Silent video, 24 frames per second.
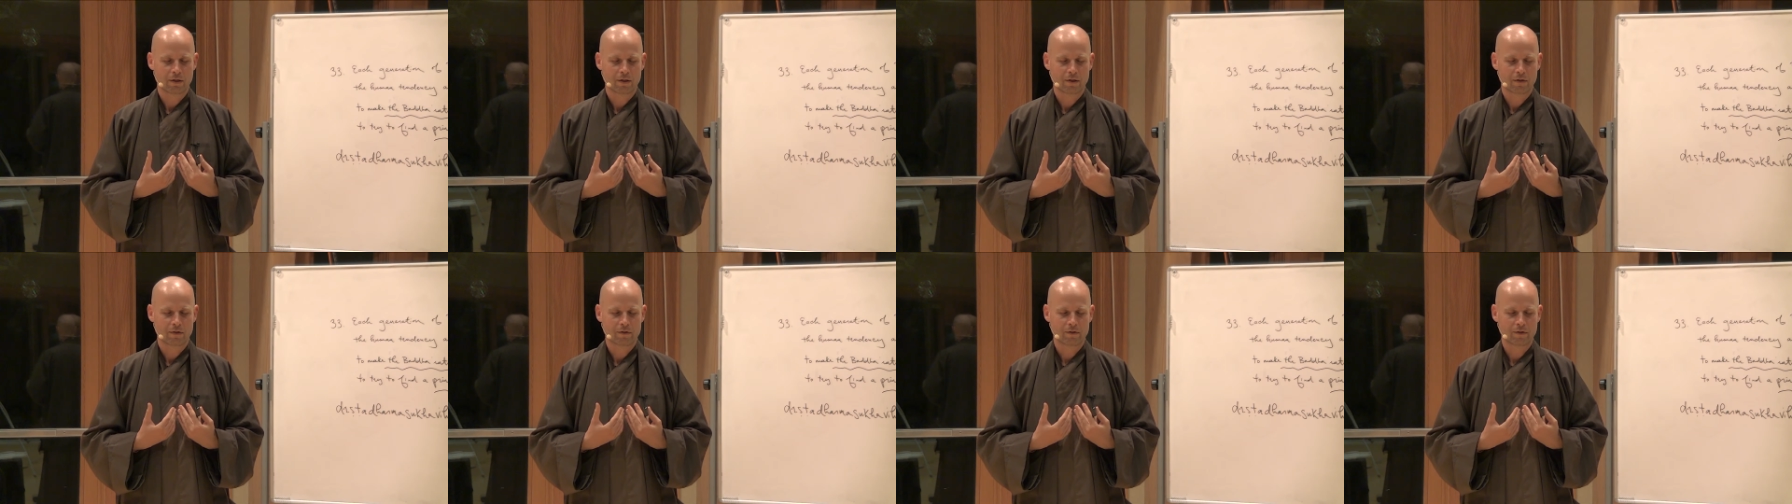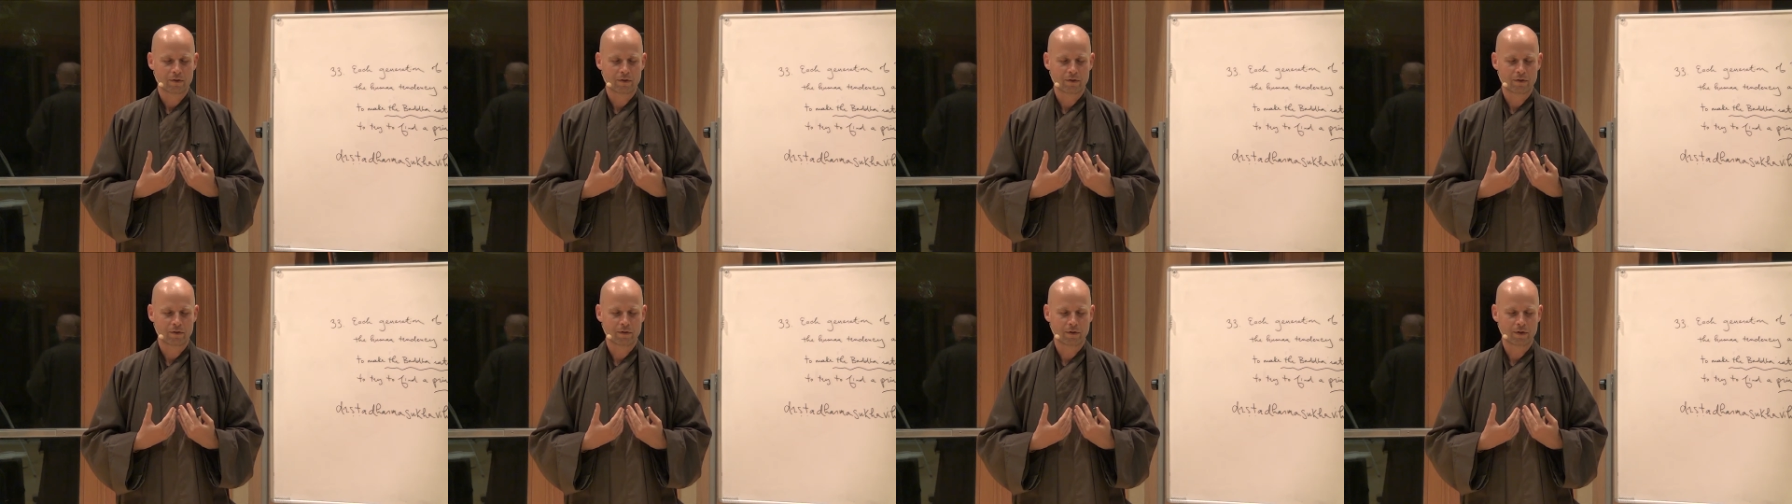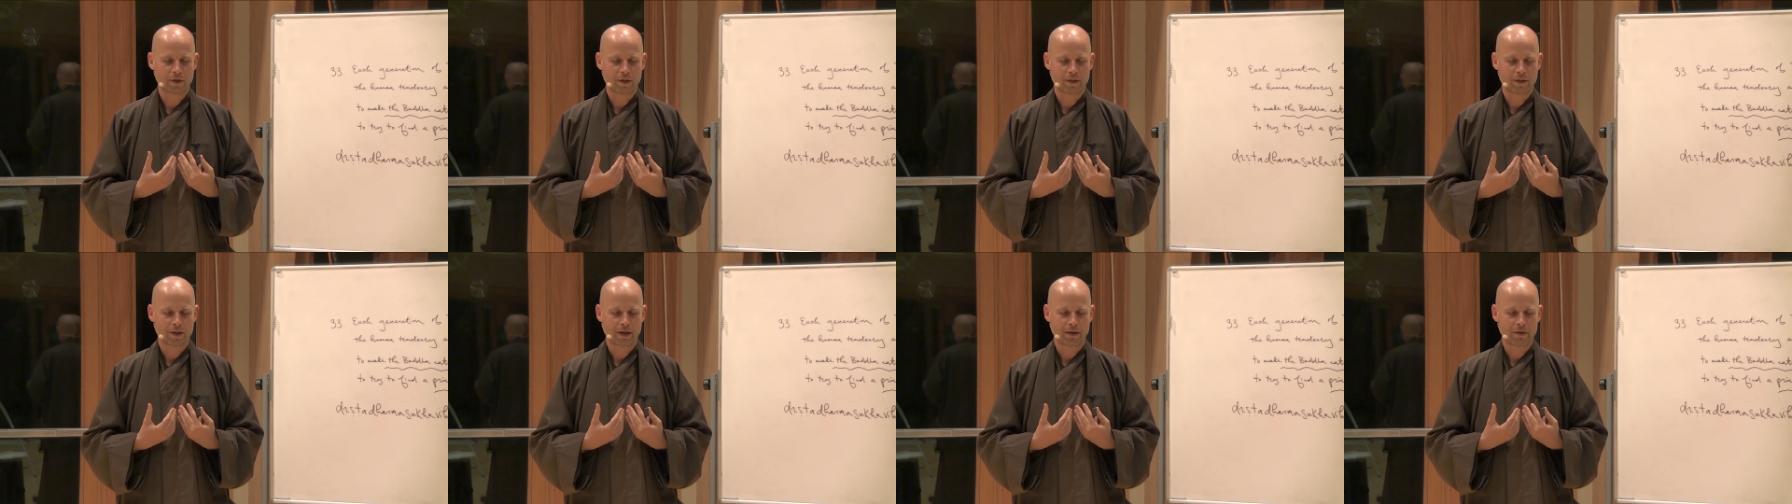just look
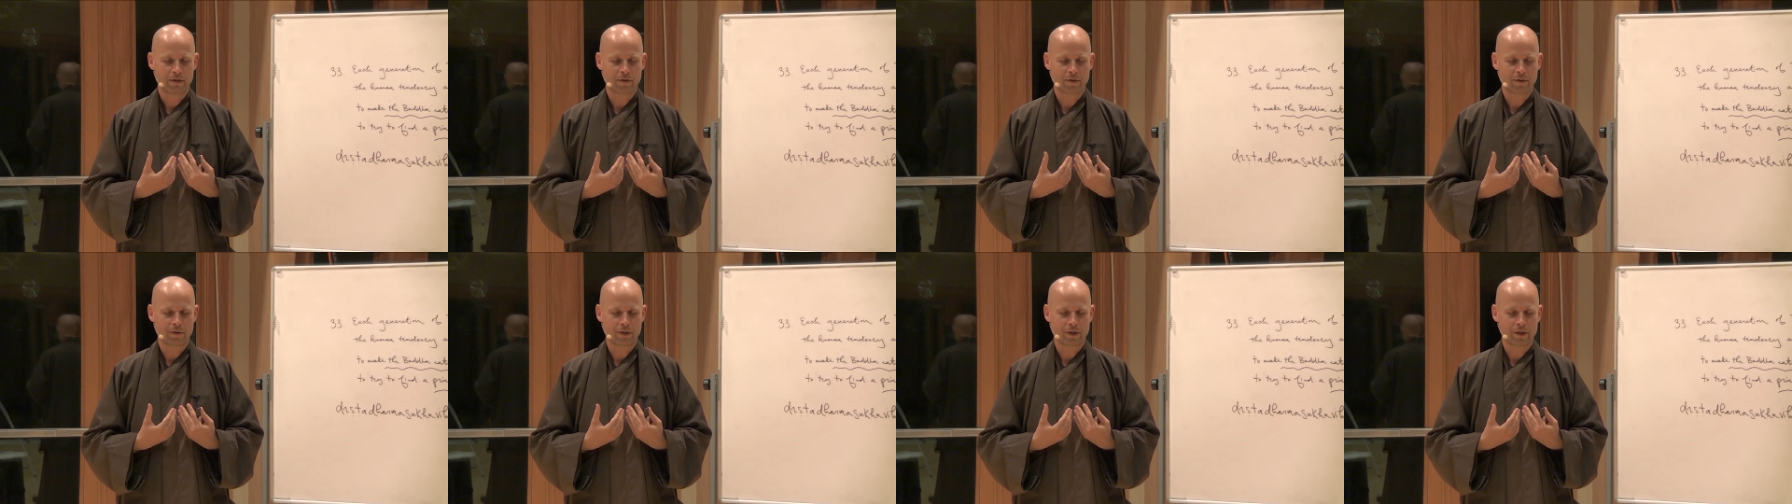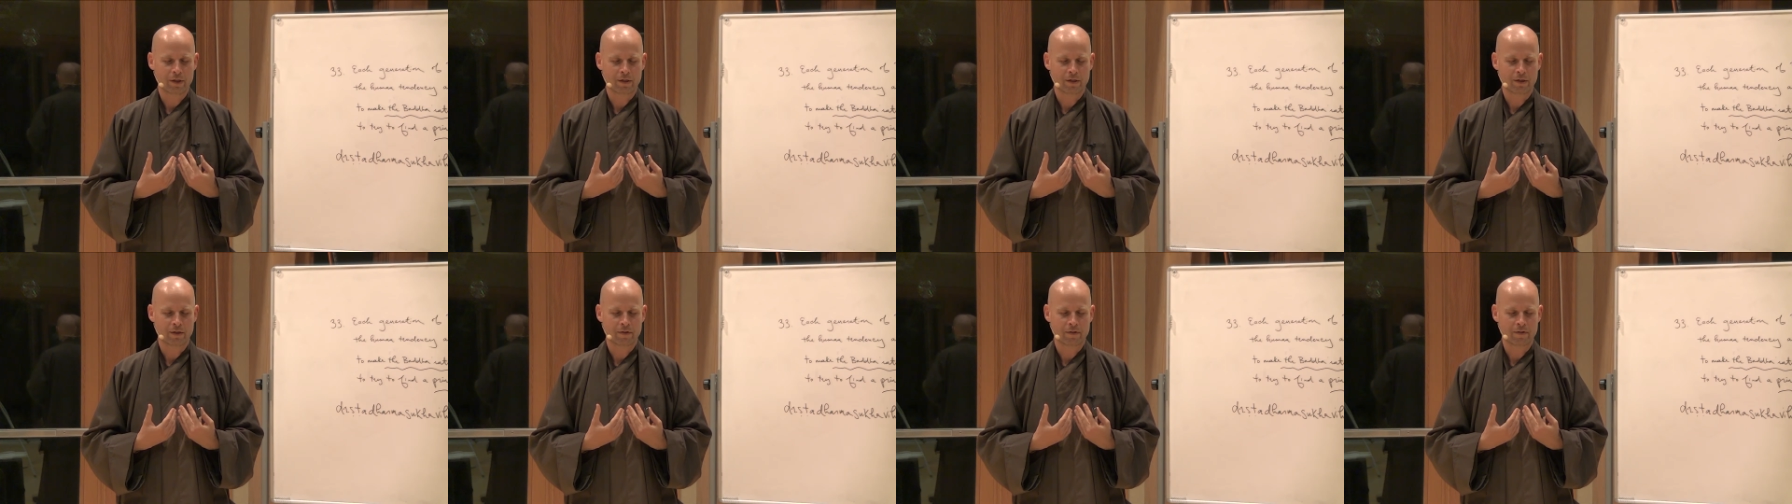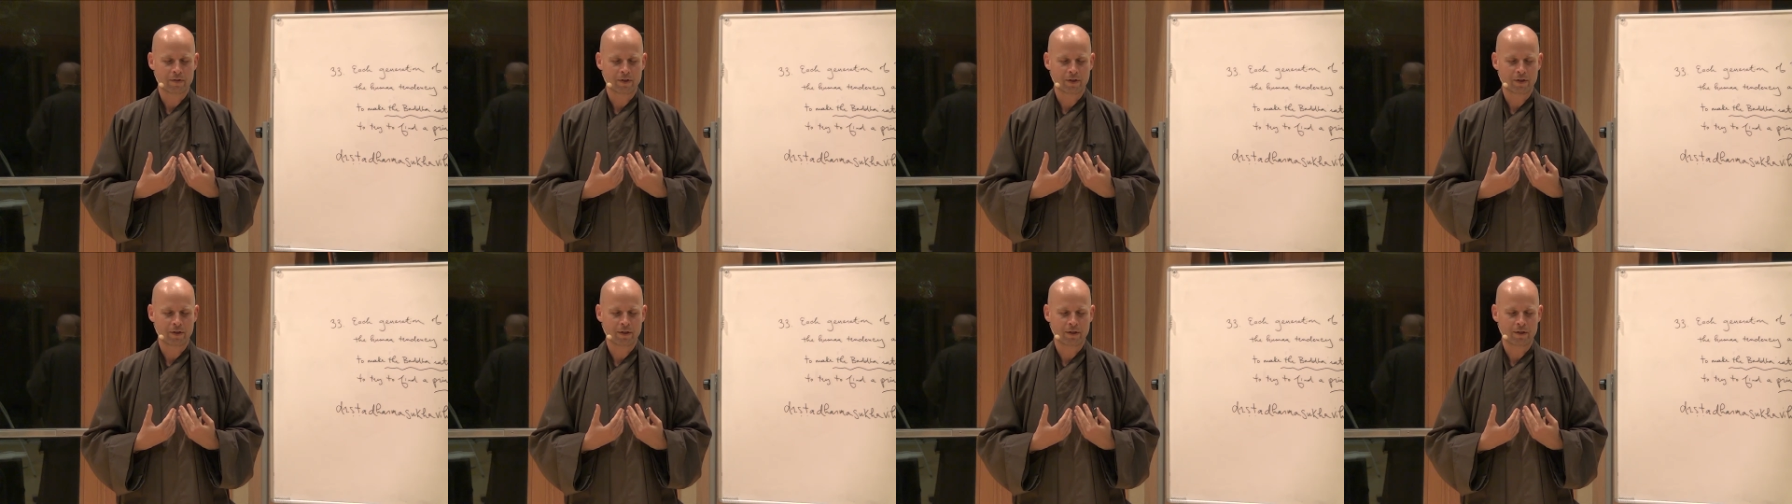at that yearning and
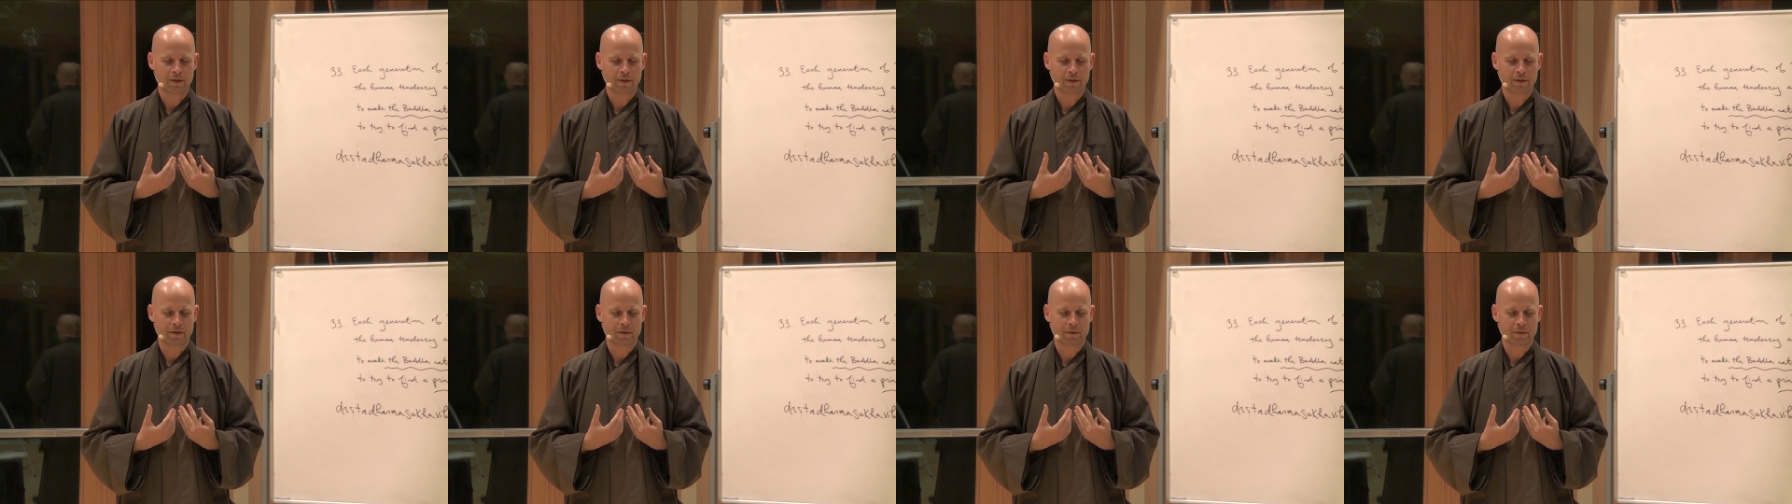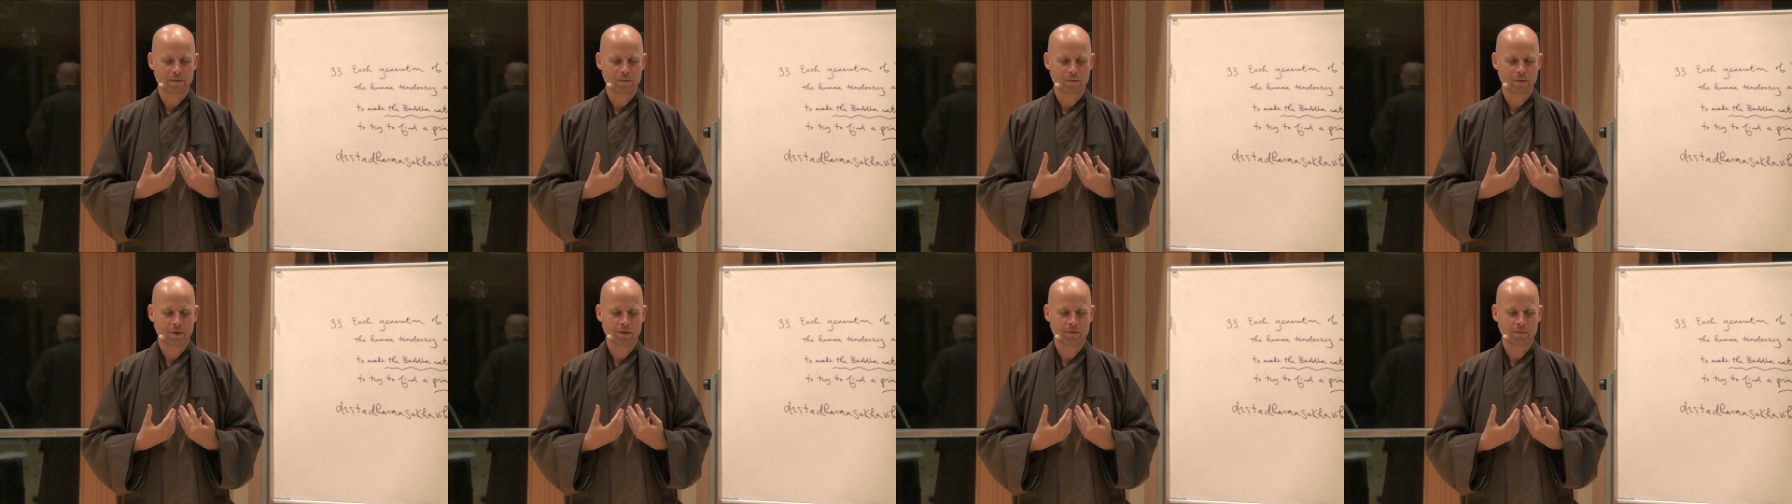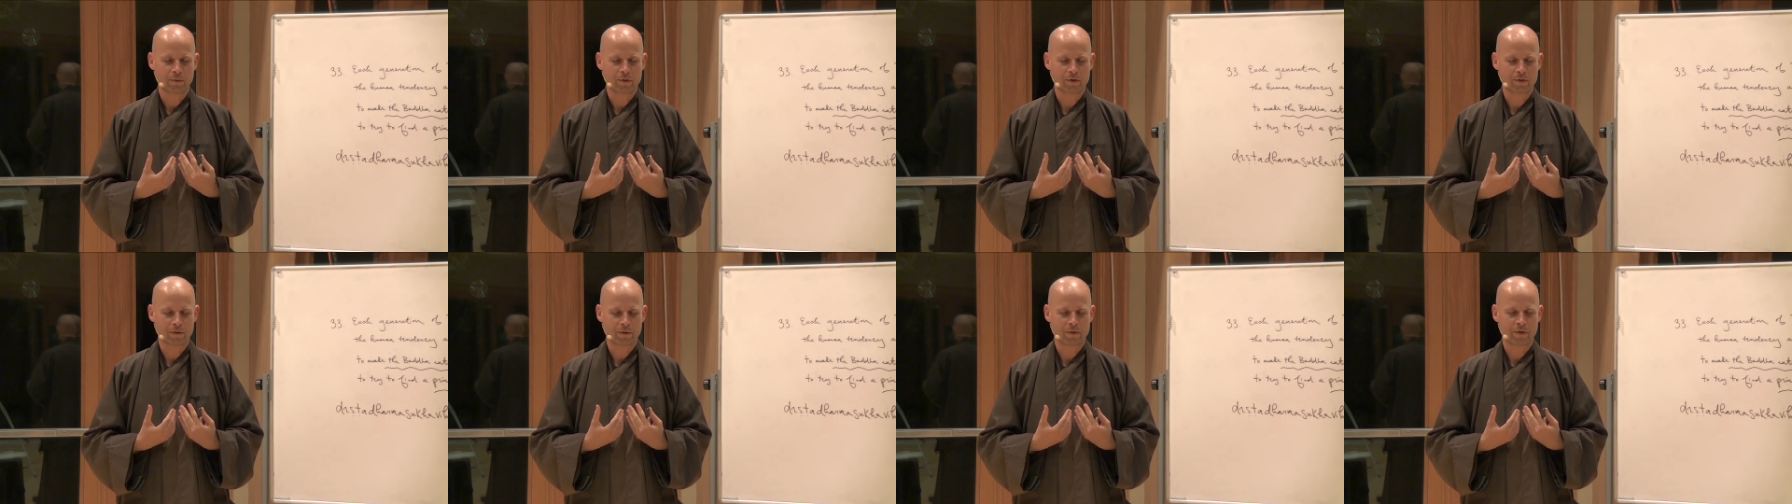see
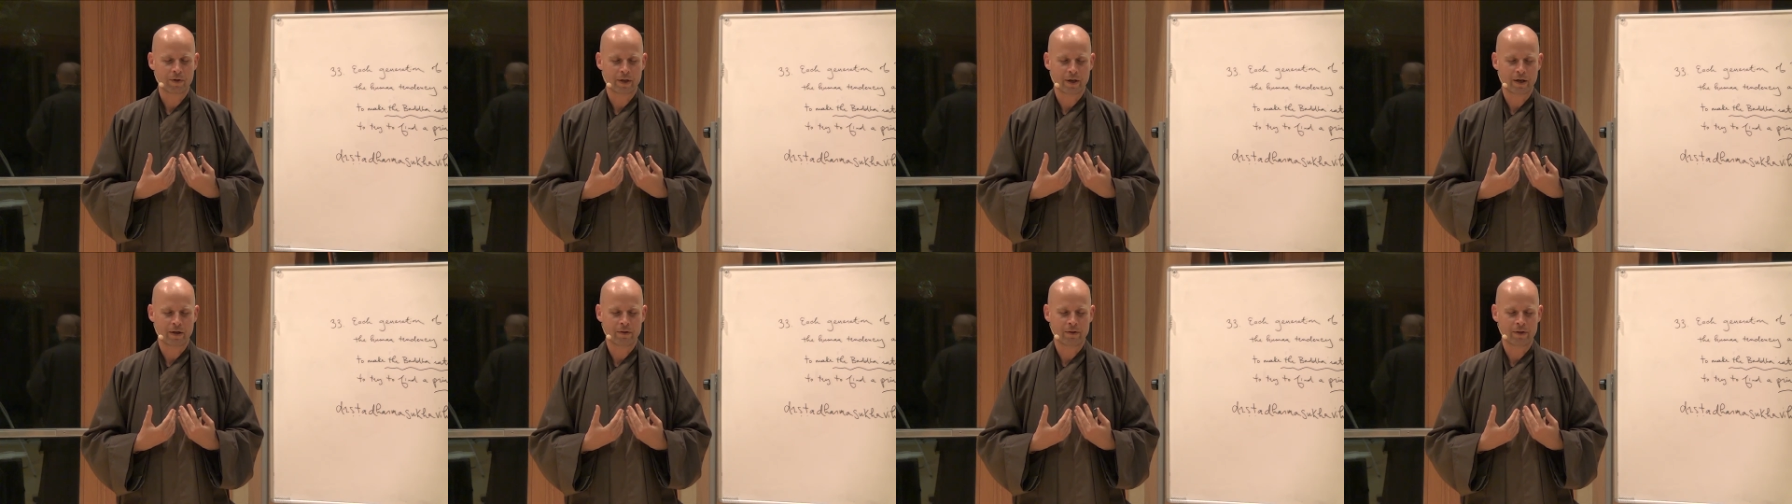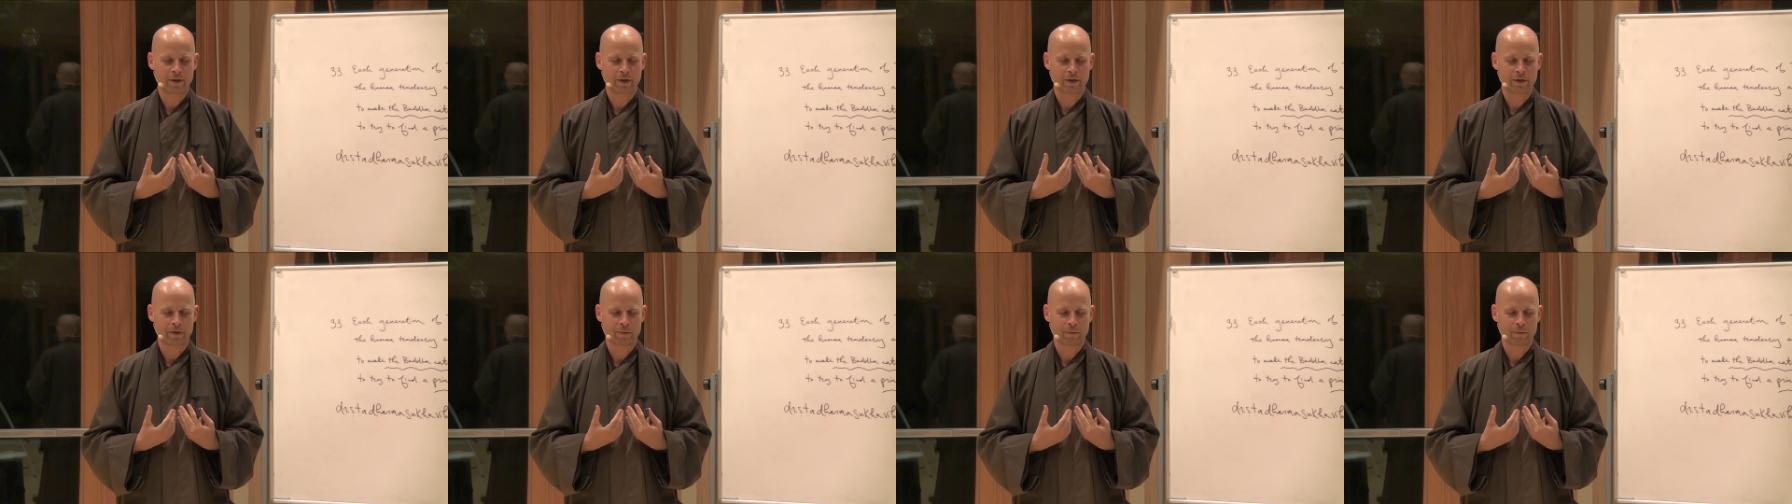what's going on there.